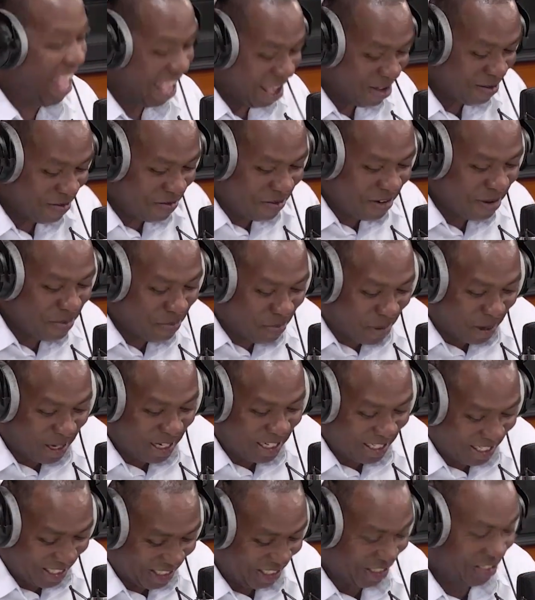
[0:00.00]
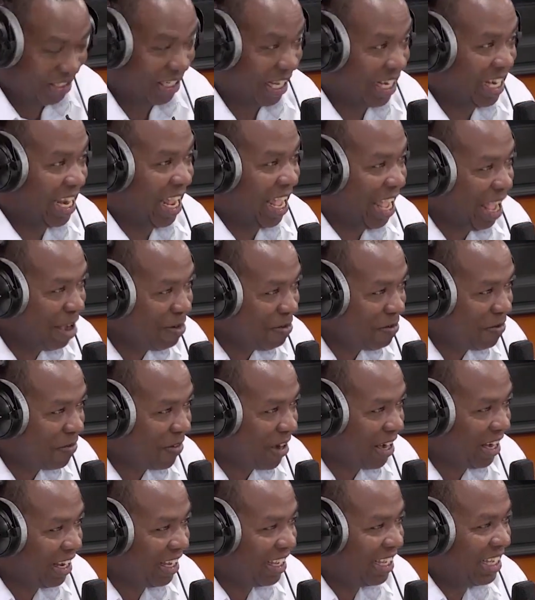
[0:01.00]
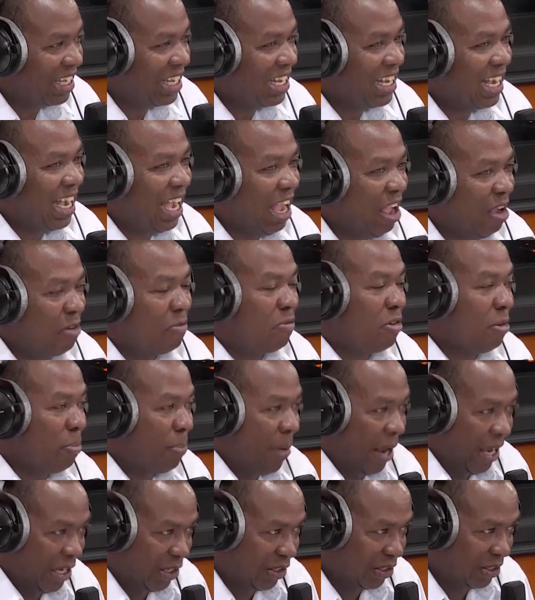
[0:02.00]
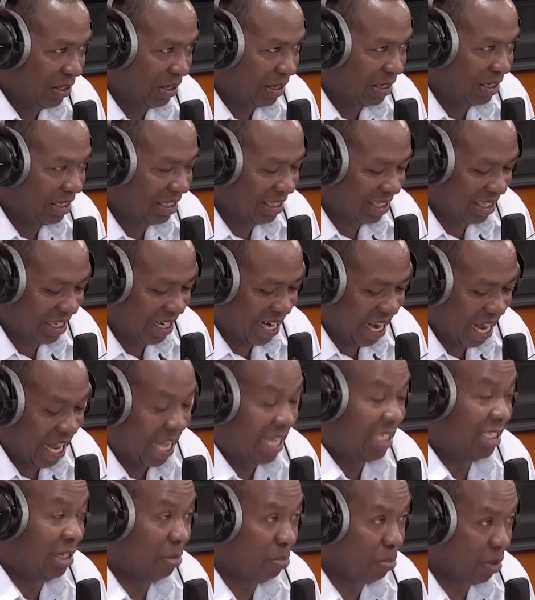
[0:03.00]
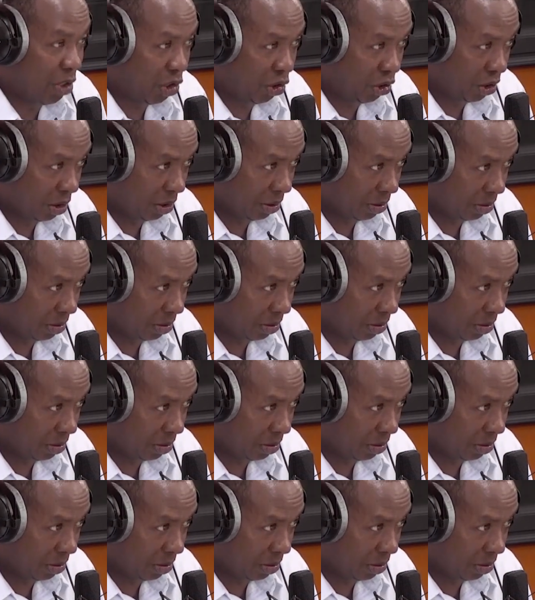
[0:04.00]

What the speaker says: Every politician, every person has ambition.